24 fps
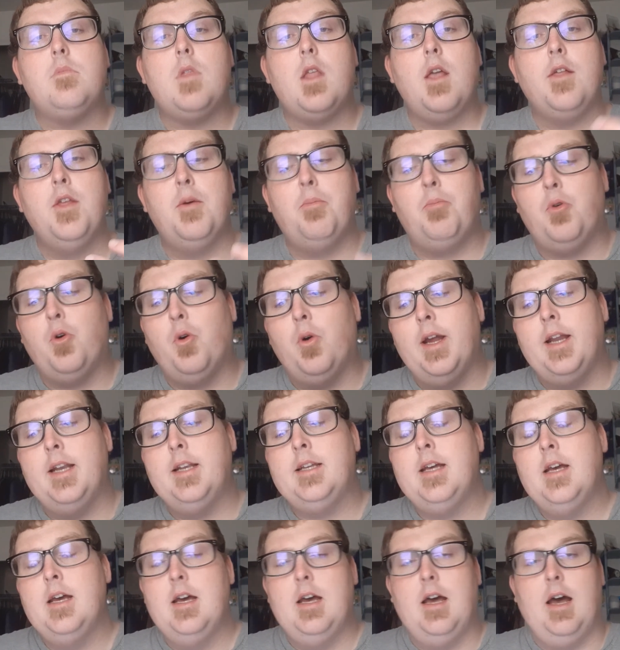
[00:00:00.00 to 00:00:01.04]
the
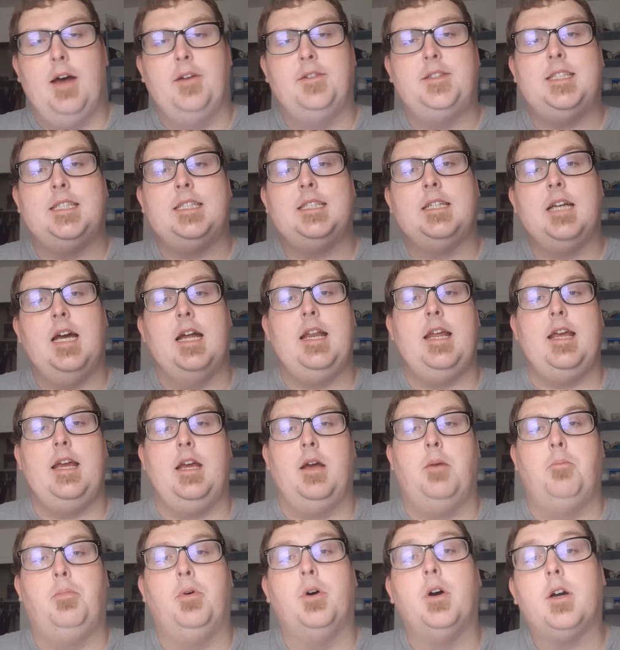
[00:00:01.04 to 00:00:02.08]
point of studying
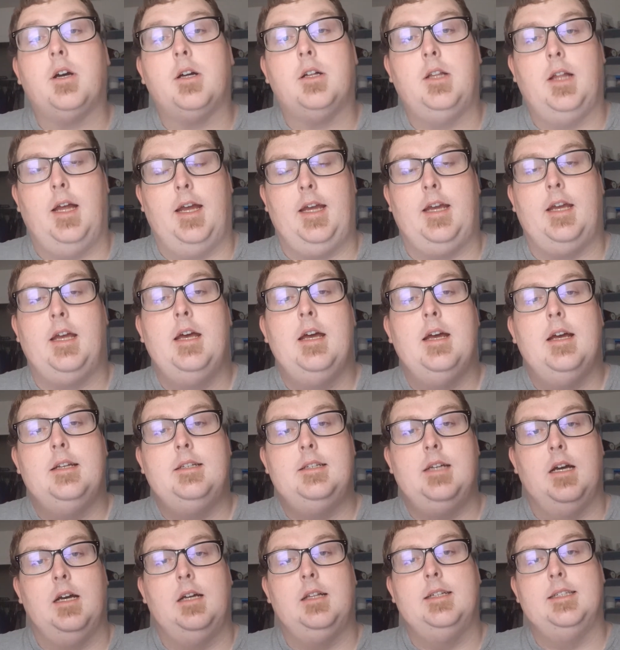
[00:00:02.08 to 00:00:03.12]
a book like
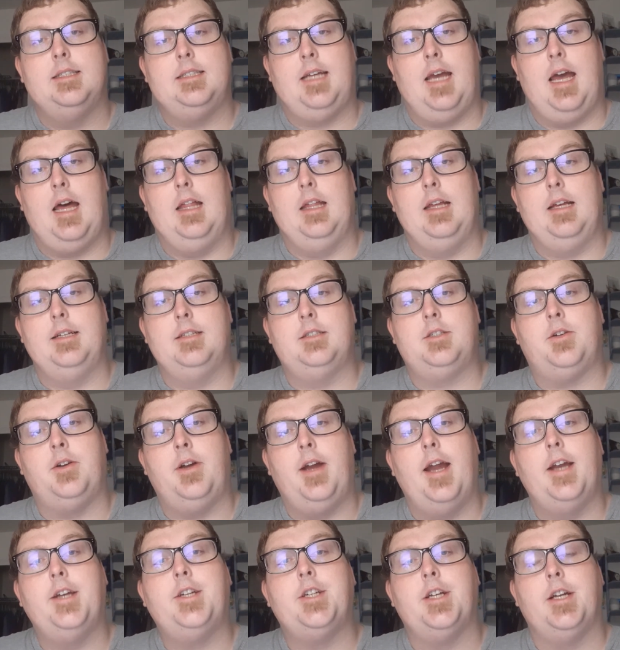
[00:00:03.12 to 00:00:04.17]
Douglas Kelly's
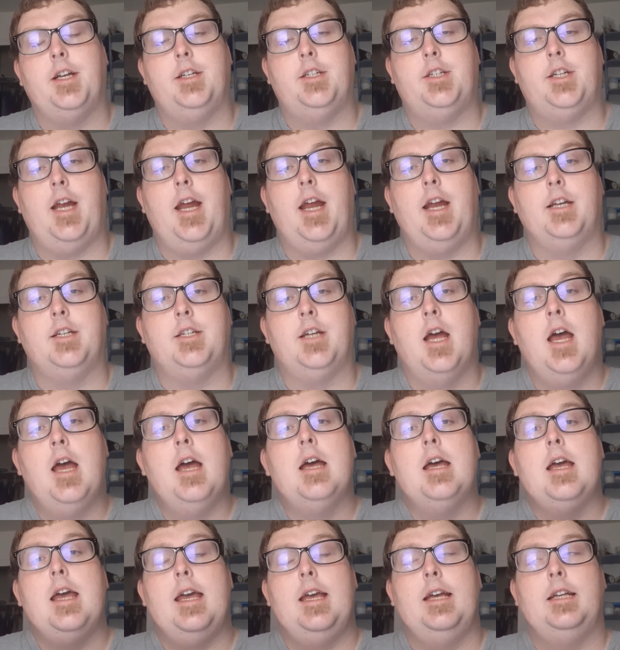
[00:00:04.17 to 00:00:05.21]
Creation and Change
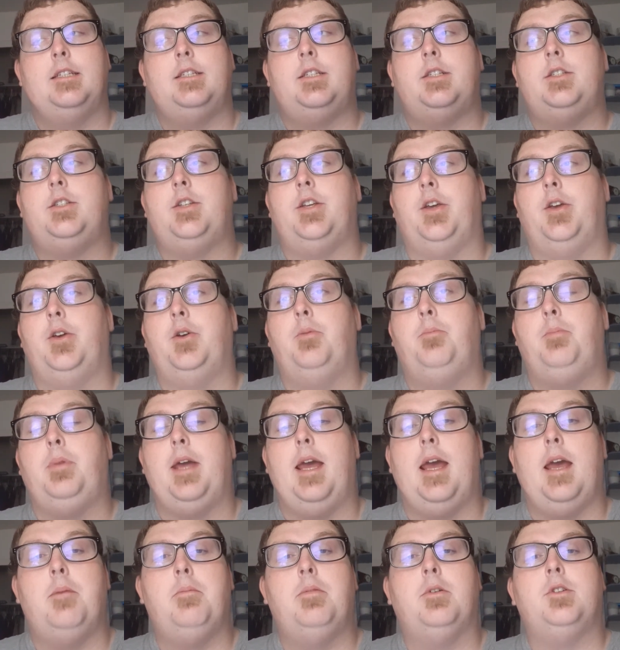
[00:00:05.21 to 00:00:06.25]
is to be
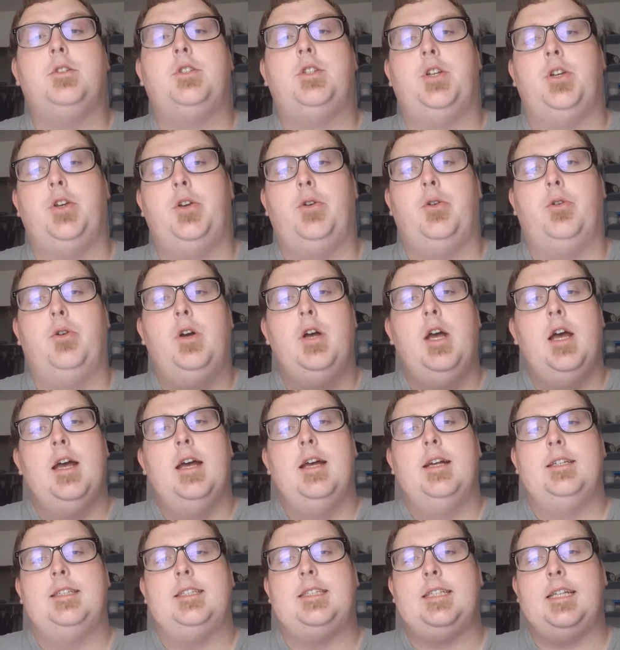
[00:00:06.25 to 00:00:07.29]
able to
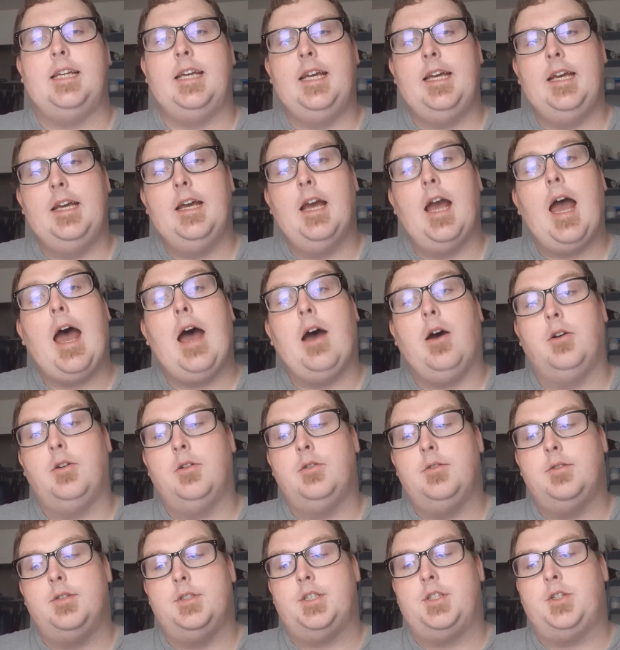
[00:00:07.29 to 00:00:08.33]
see
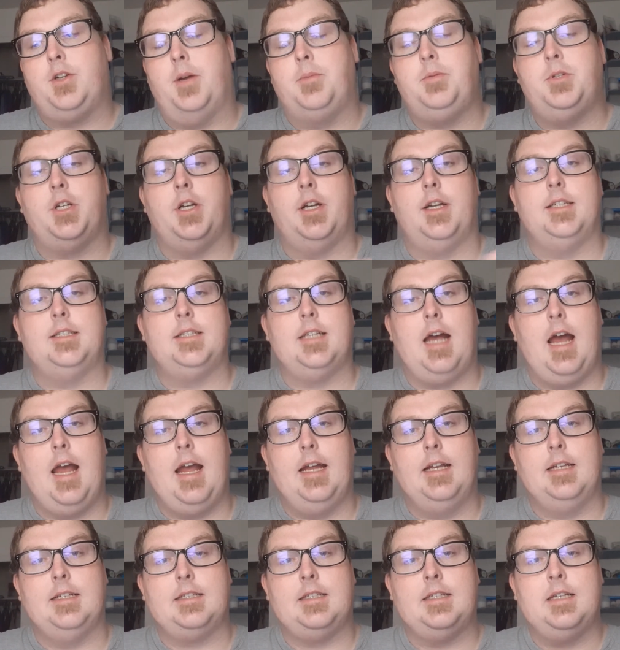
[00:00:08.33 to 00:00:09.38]
how scripture and
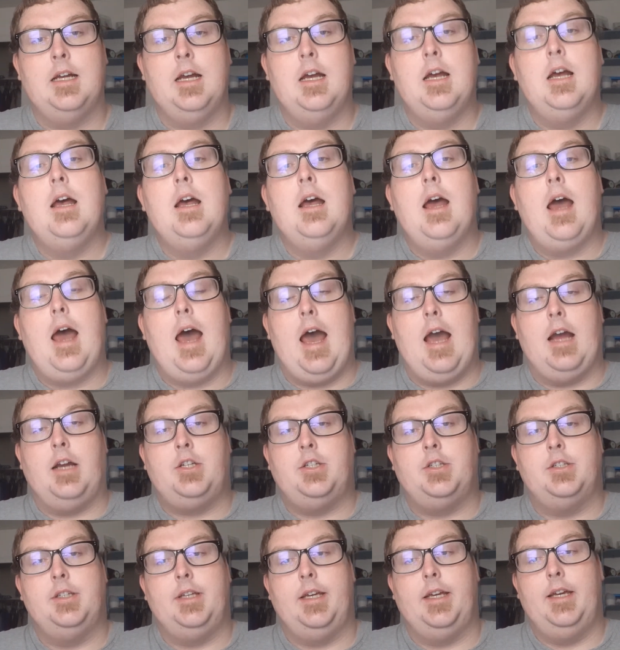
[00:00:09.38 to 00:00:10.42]
science
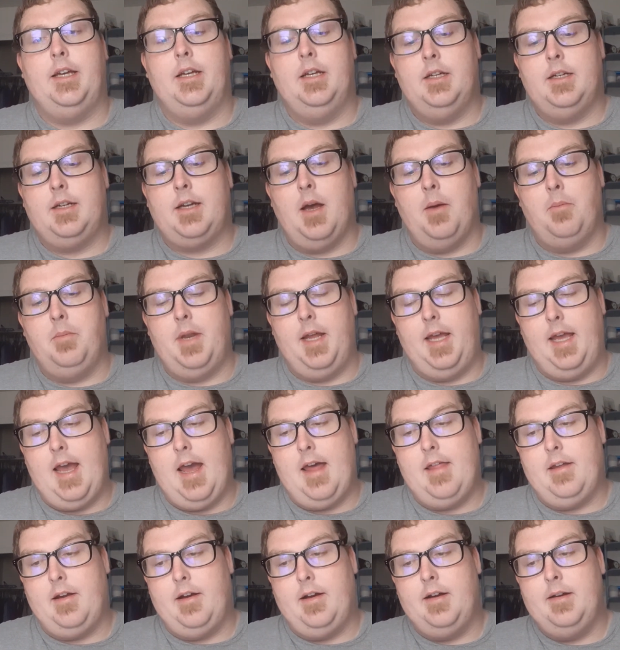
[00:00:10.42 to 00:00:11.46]
actually come
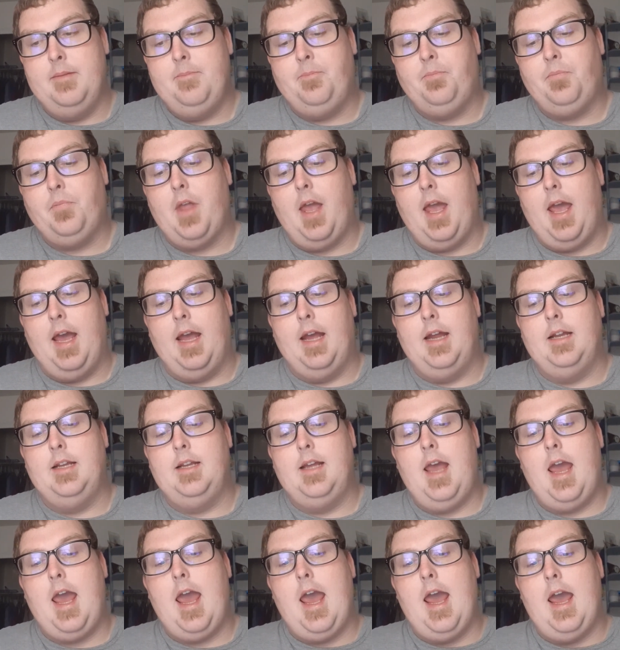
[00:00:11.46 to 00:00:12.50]
together and
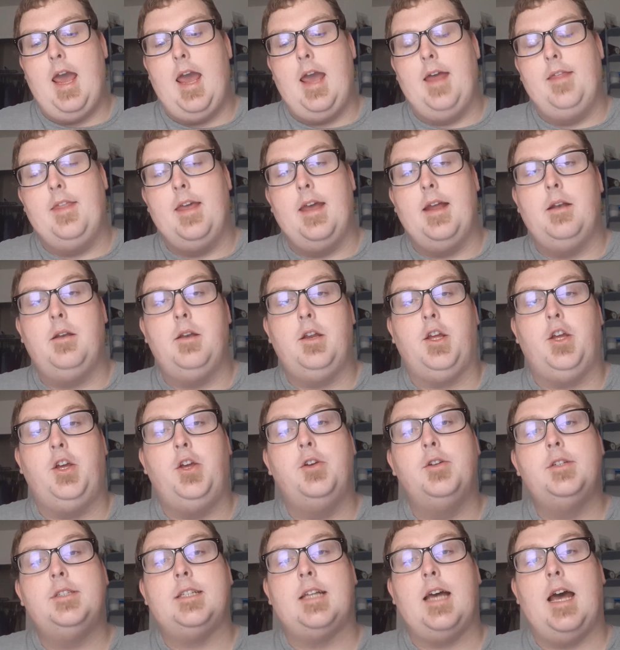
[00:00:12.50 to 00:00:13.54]
and then
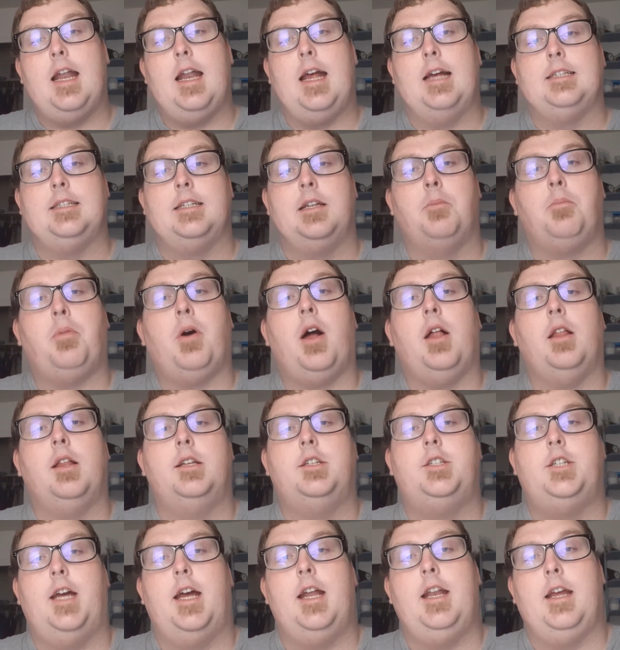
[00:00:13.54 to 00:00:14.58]
use that as an
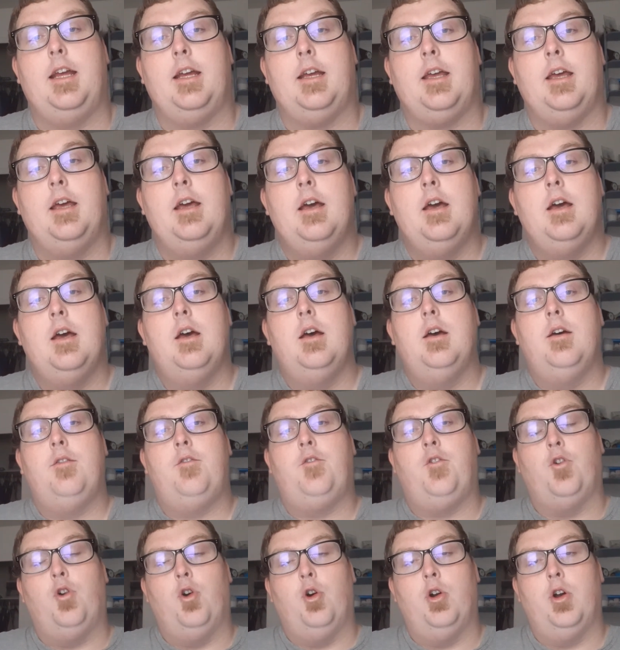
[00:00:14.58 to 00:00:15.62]
apologetic
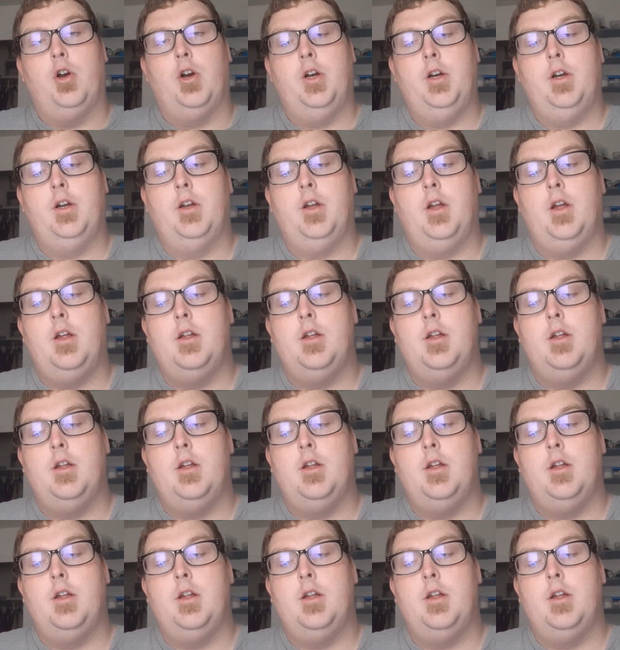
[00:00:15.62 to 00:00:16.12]
for